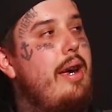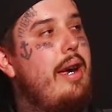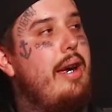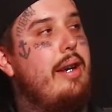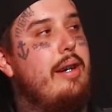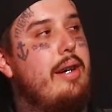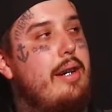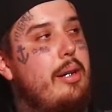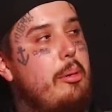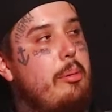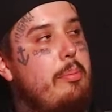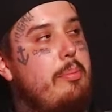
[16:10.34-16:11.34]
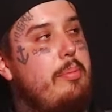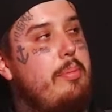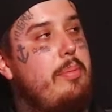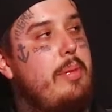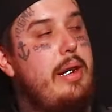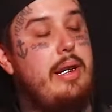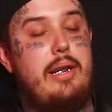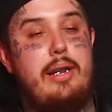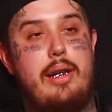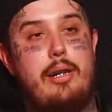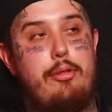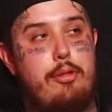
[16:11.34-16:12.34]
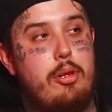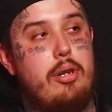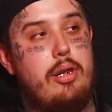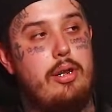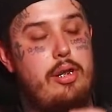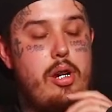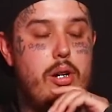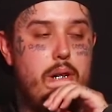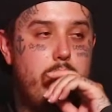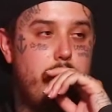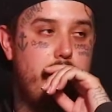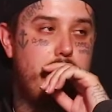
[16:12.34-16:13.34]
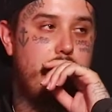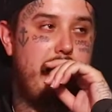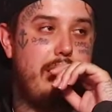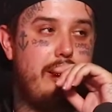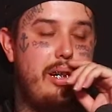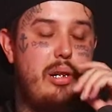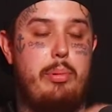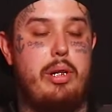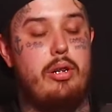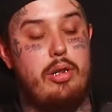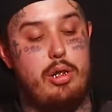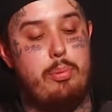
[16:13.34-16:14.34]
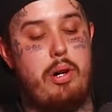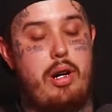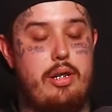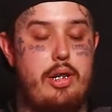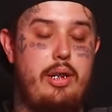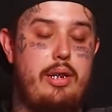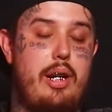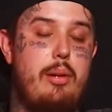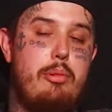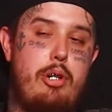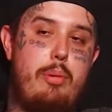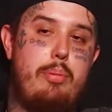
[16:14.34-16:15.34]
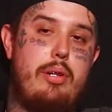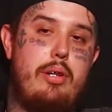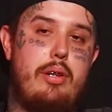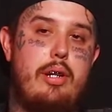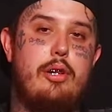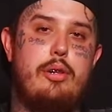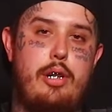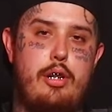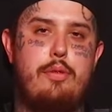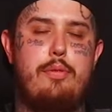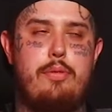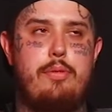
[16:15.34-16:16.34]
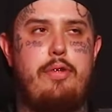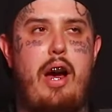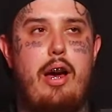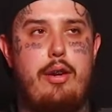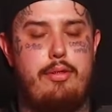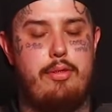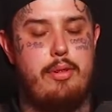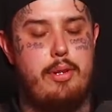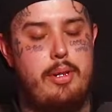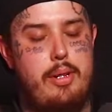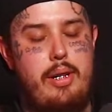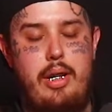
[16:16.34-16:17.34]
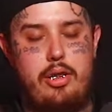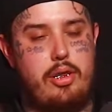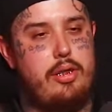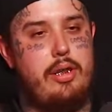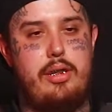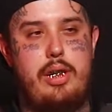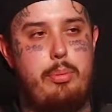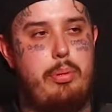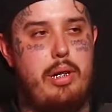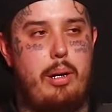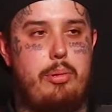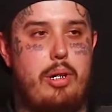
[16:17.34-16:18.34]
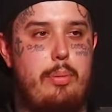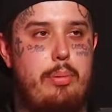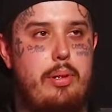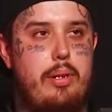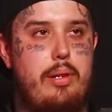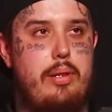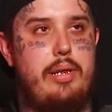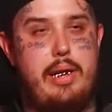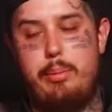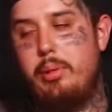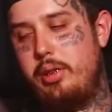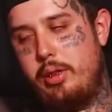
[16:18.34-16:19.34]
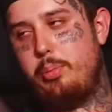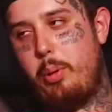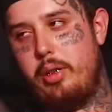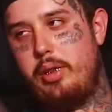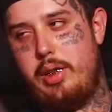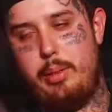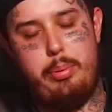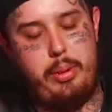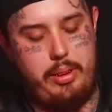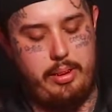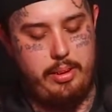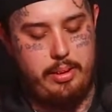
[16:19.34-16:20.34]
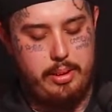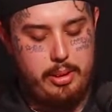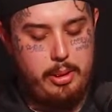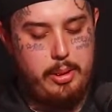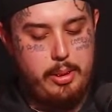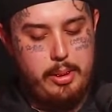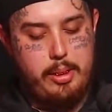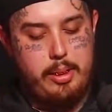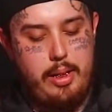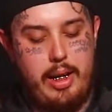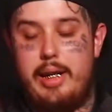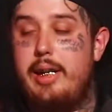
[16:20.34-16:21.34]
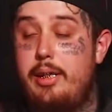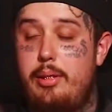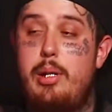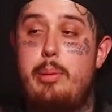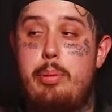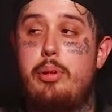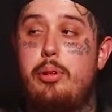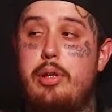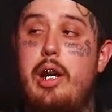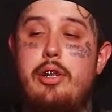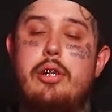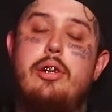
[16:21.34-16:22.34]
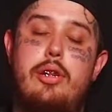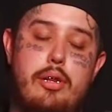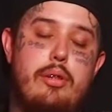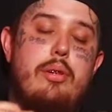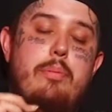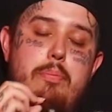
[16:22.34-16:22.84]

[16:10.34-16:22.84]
and uh, he did four of the songs that's gonna be on this project that I'm dropping. There's, there's, five. It's yeah. just this EP I'm dropping. Demons is part the EP. Okay. And uh, he he produced that shit too.